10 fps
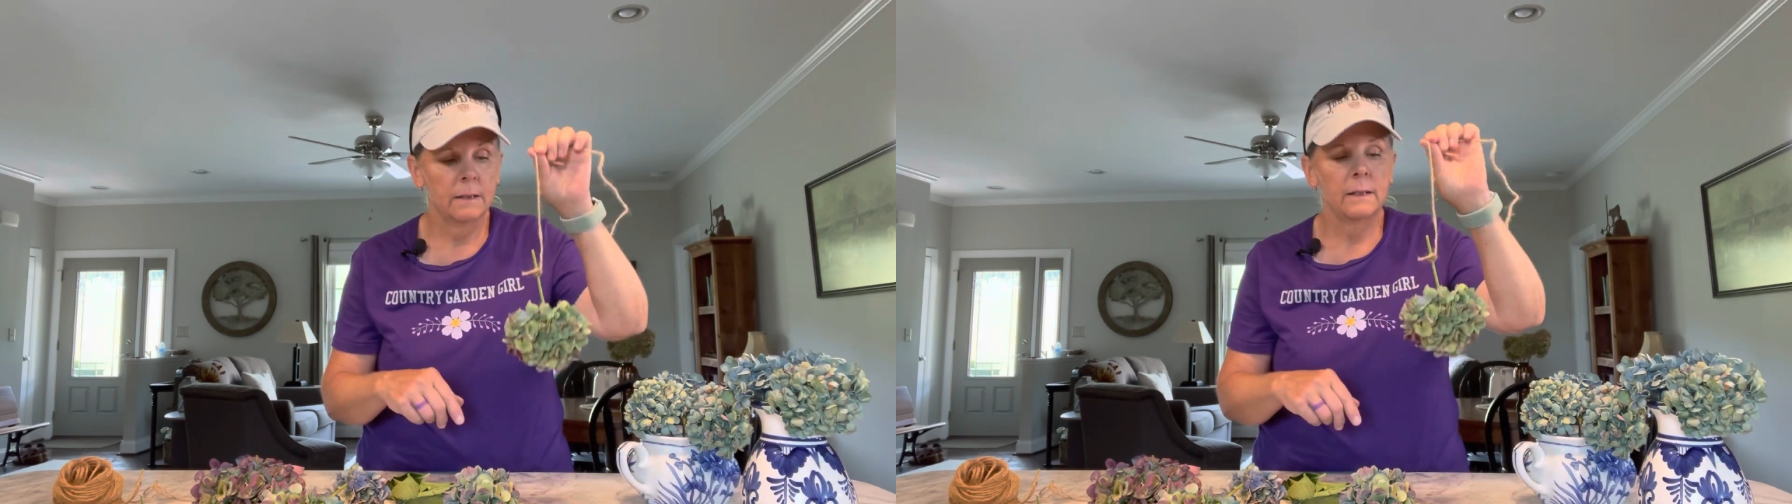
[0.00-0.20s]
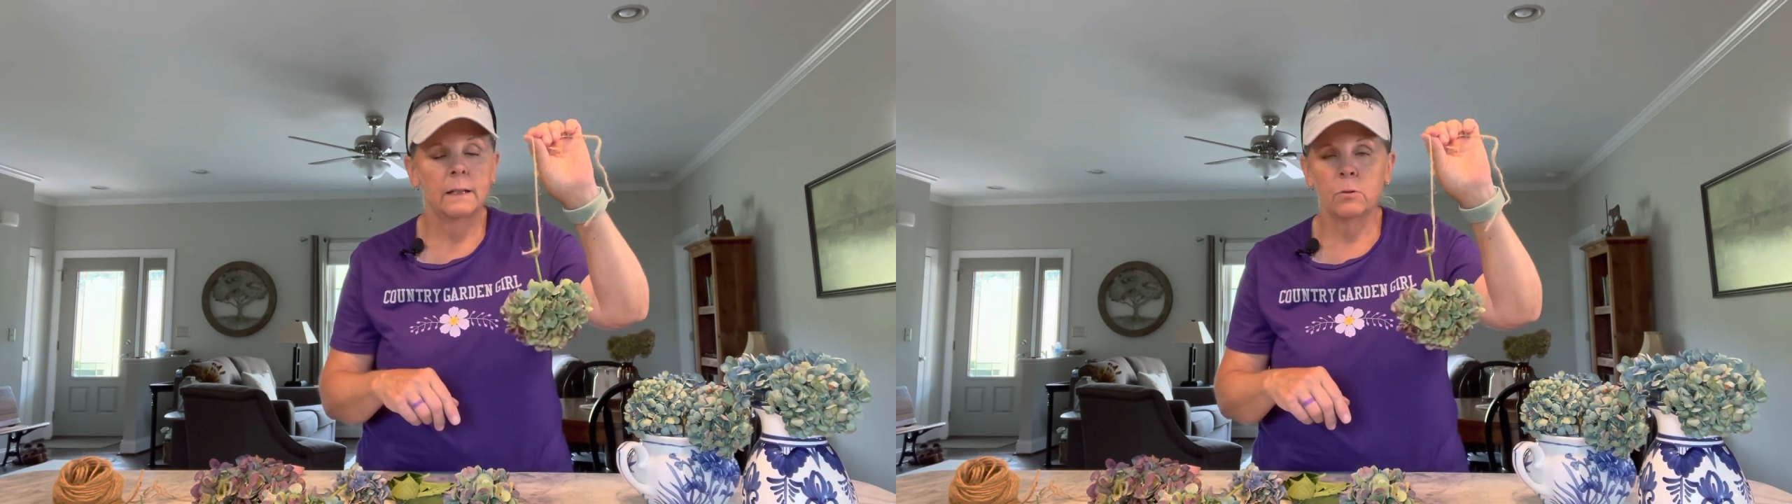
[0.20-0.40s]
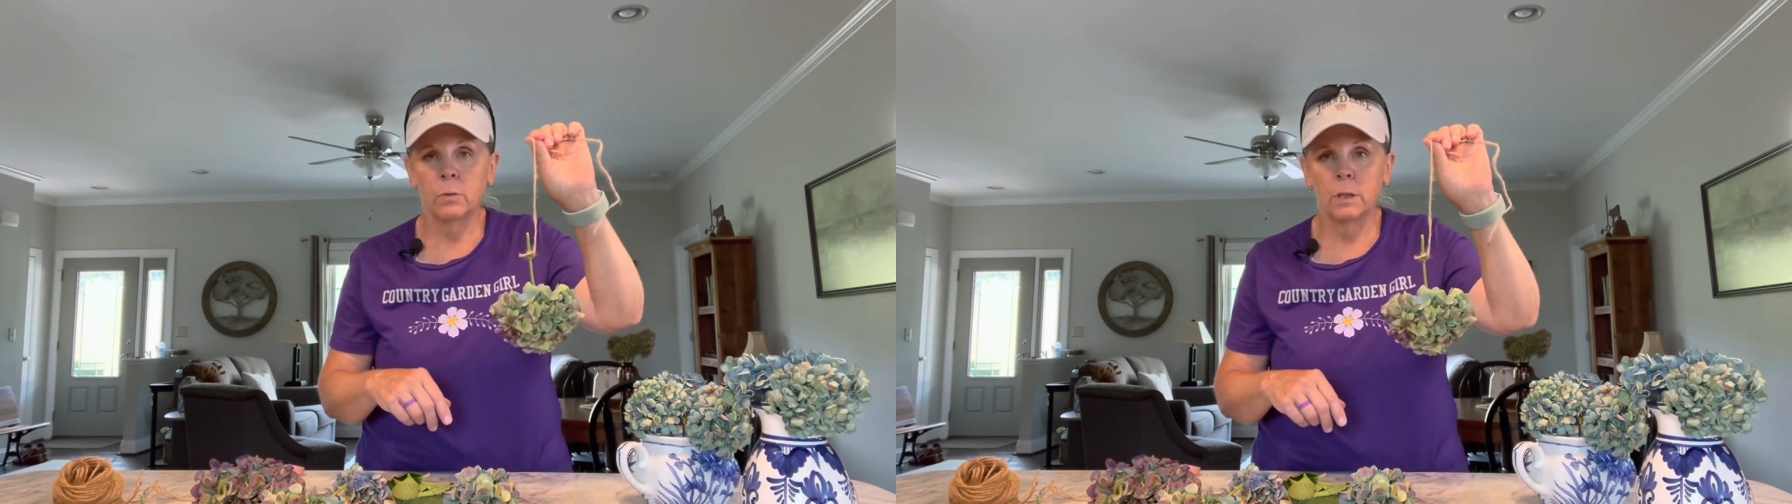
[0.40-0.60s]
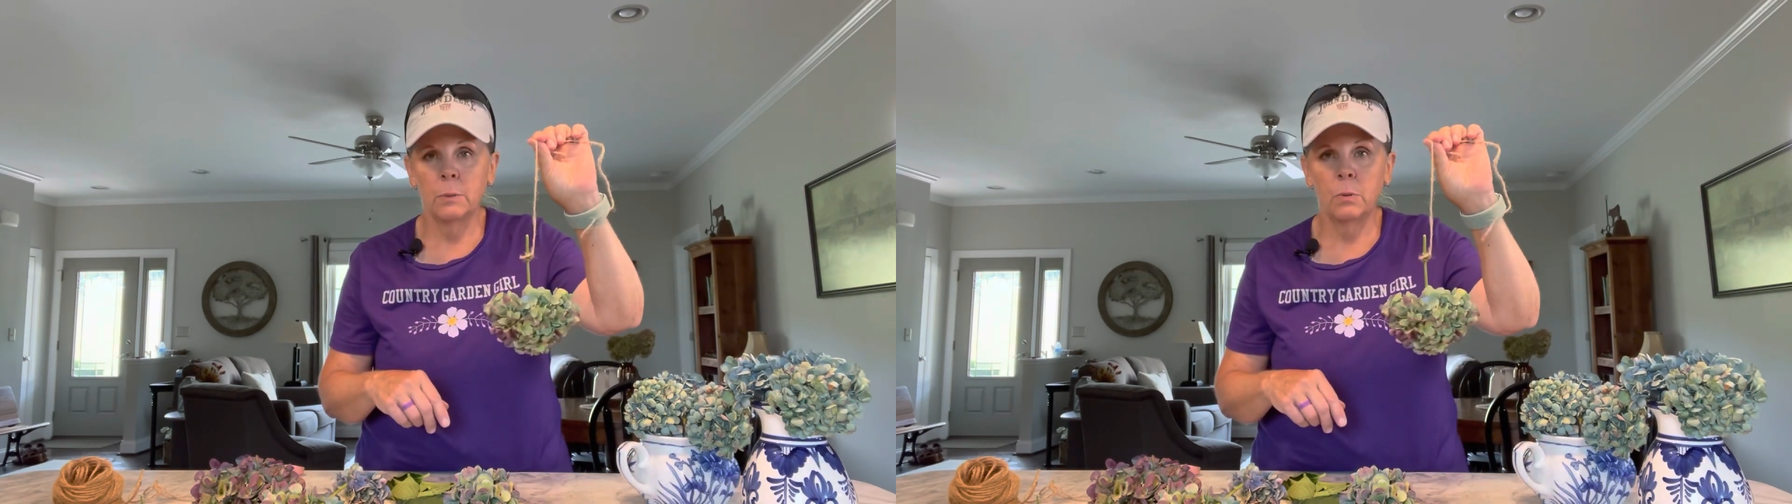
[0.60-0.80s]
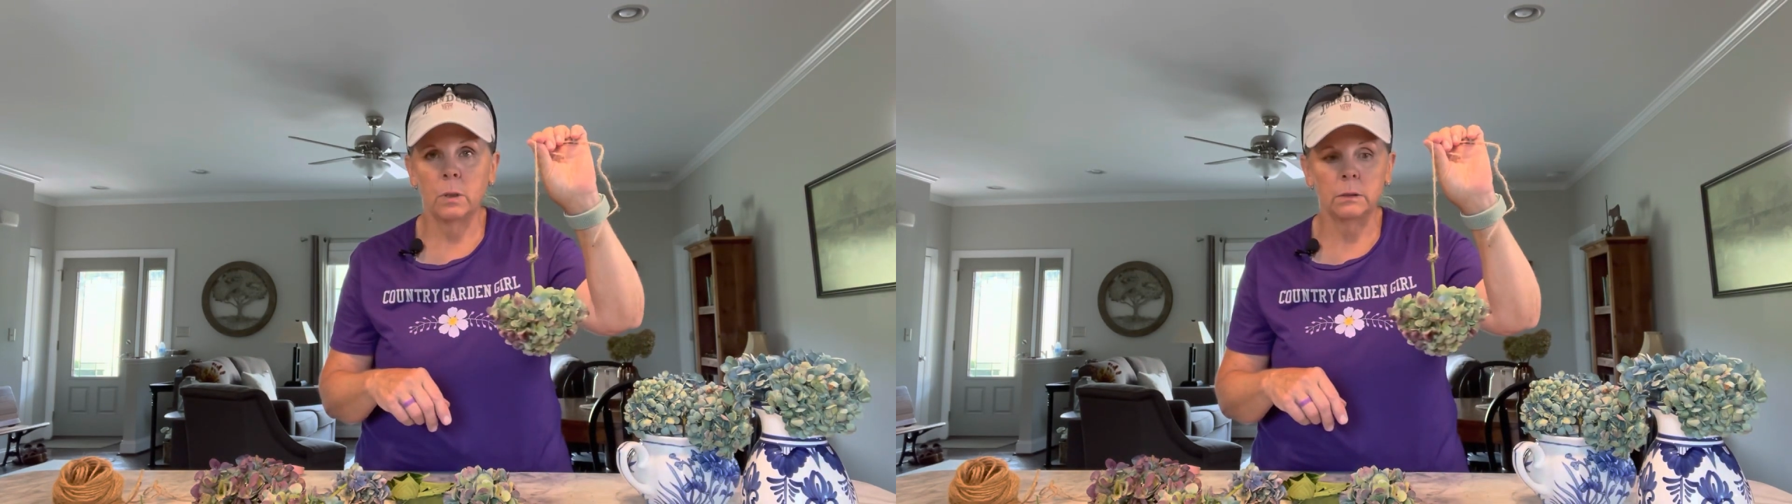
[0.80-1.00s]
it's really
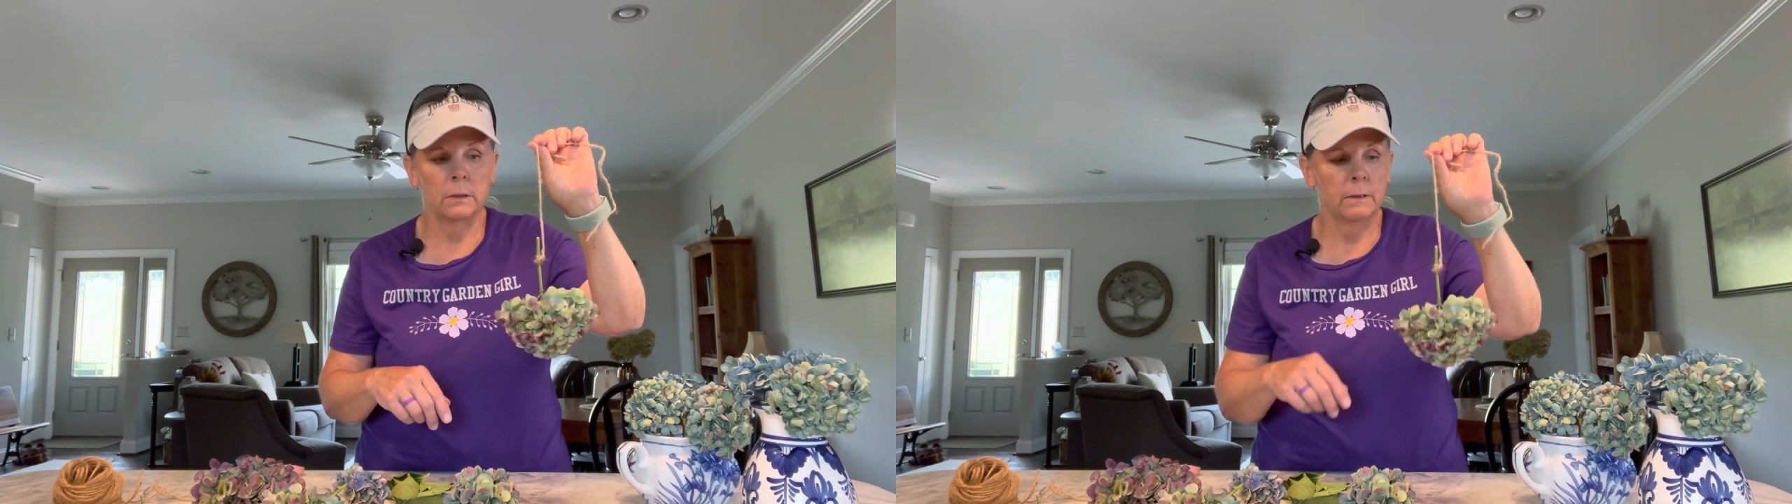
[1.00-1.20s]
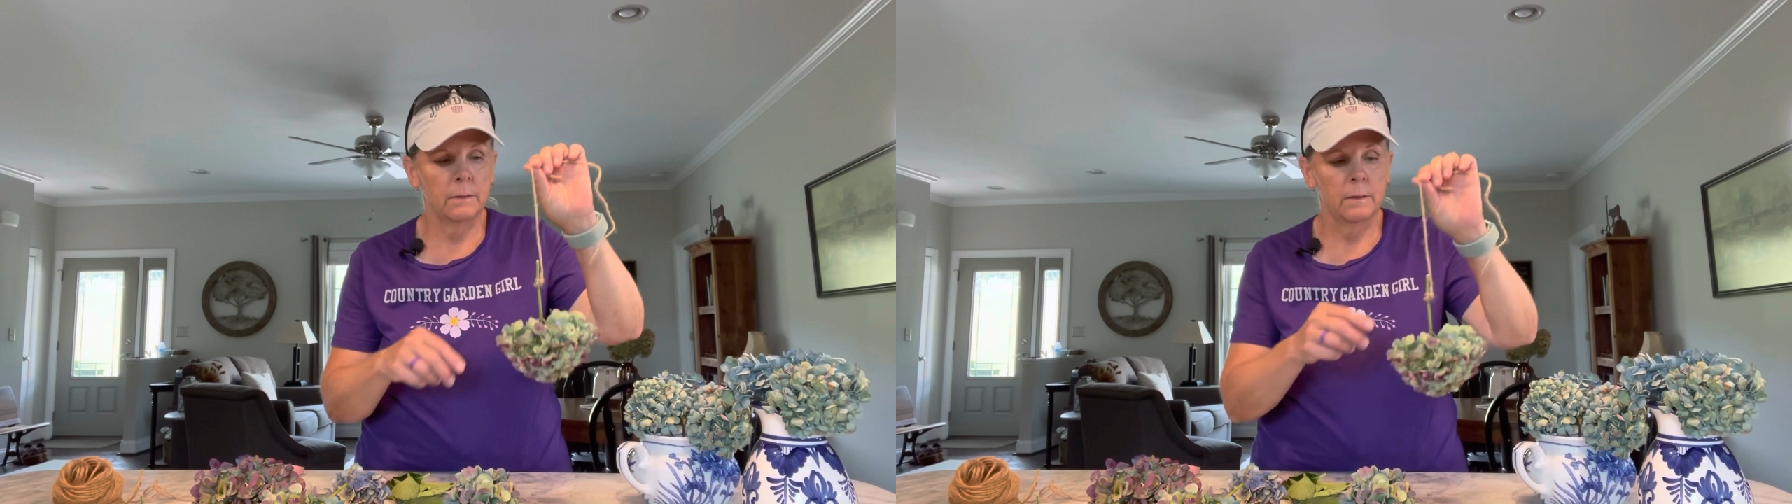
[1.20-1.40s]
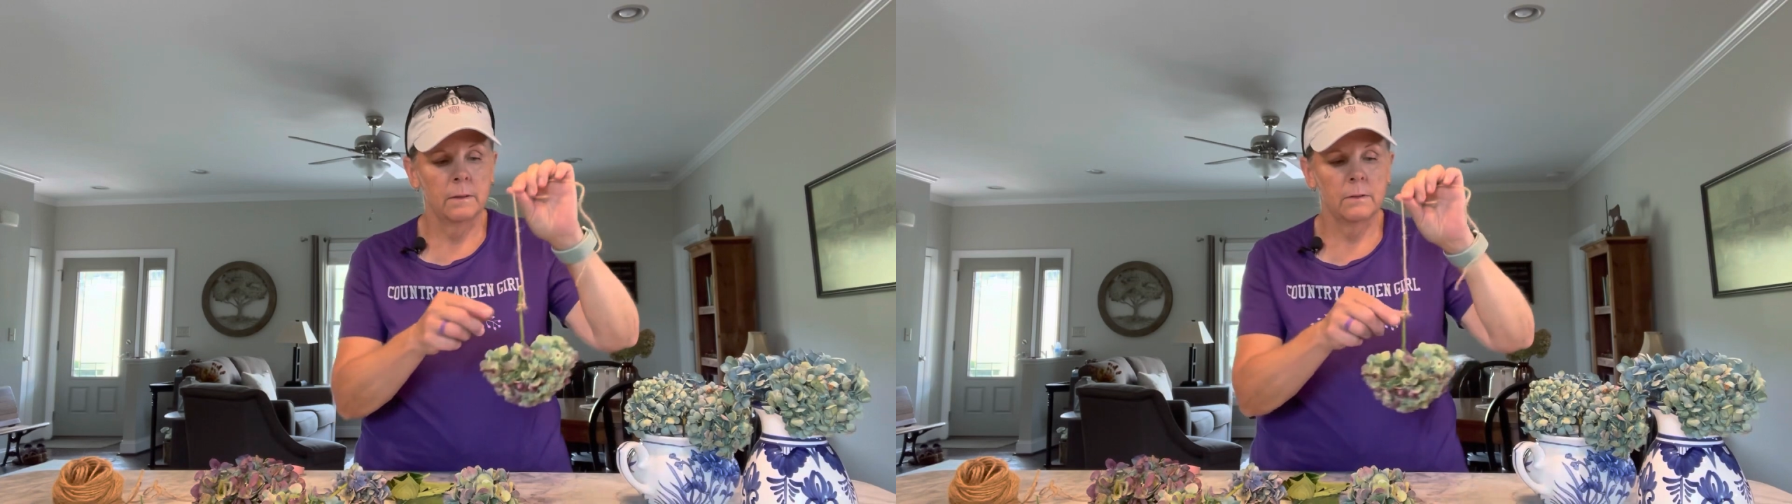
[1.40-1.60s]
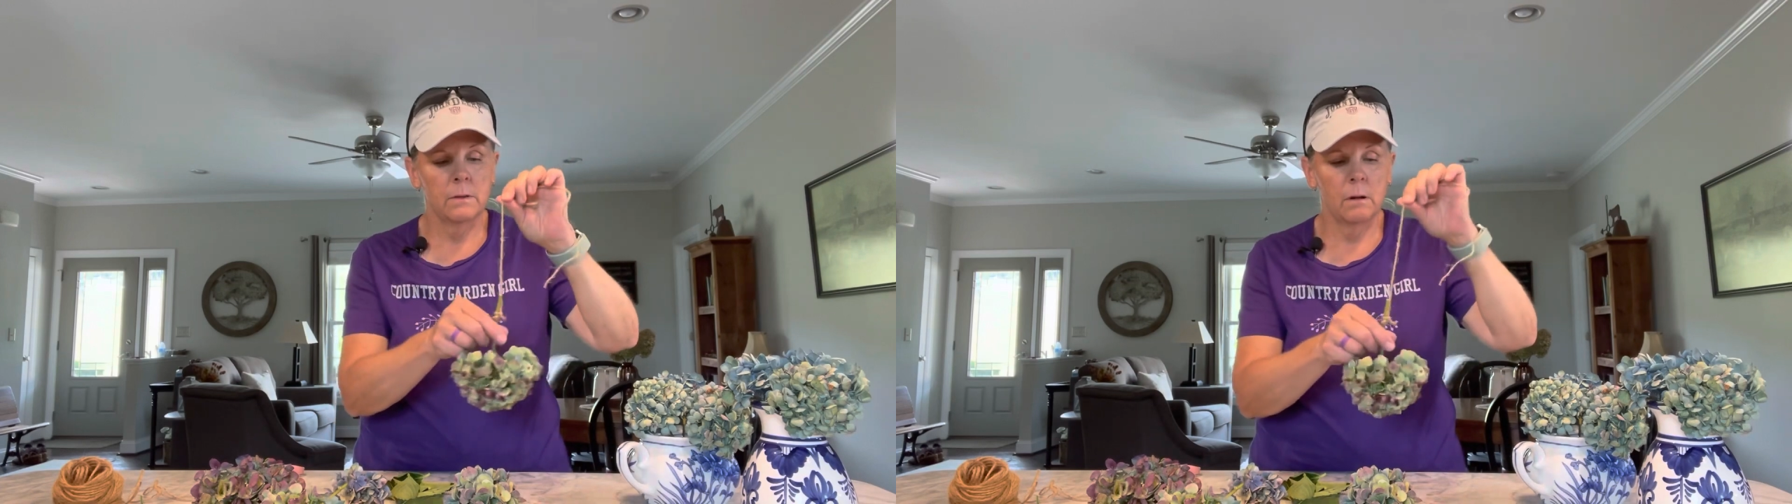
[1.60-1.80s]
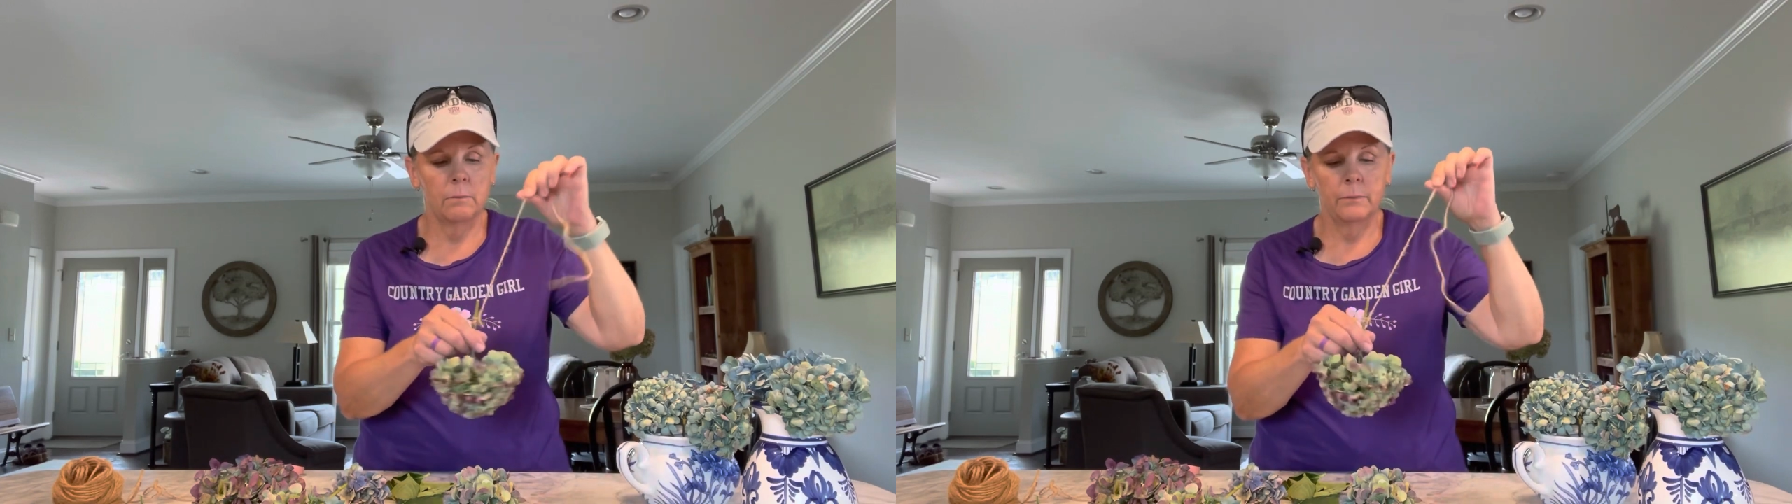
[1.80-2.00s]
important.
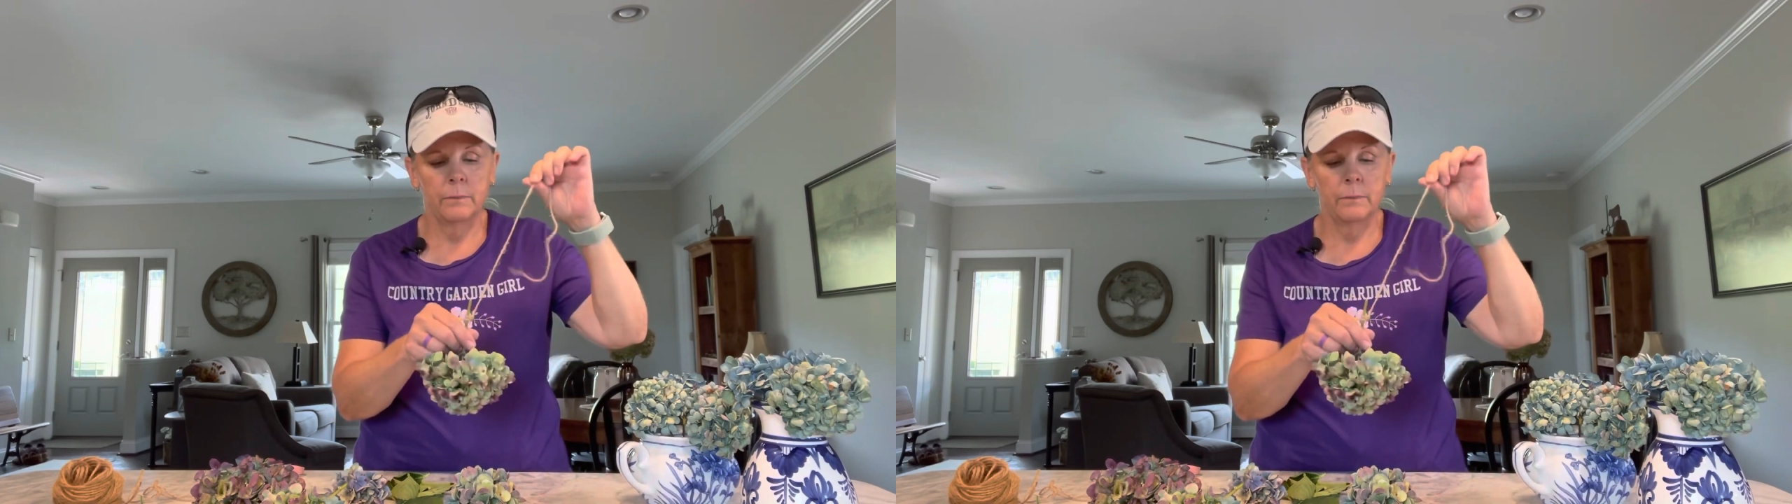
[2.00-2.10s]
So